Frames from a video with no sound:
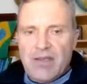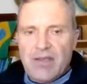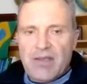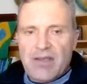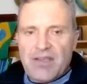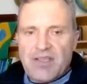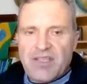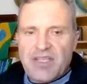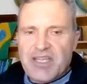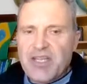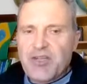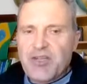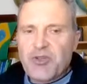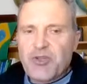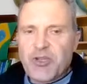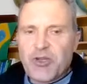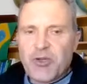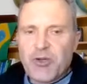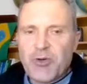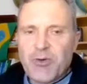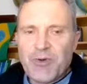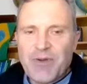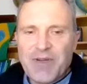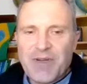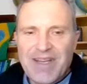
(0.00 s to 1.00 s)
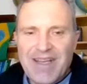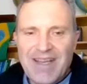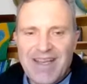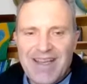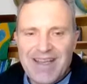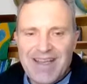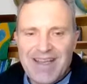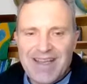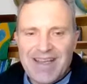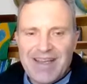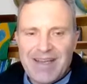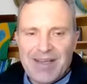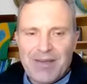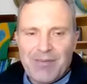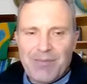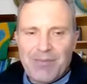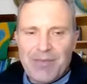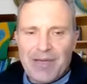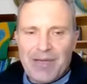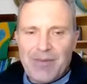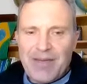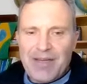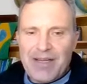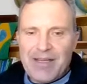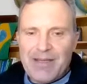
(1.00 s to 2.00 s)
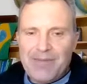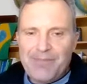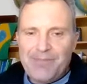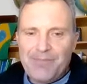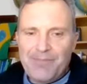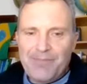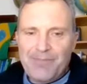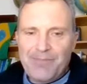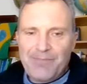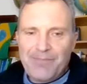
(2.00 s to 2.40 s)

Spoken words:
see you soon. Bye bye.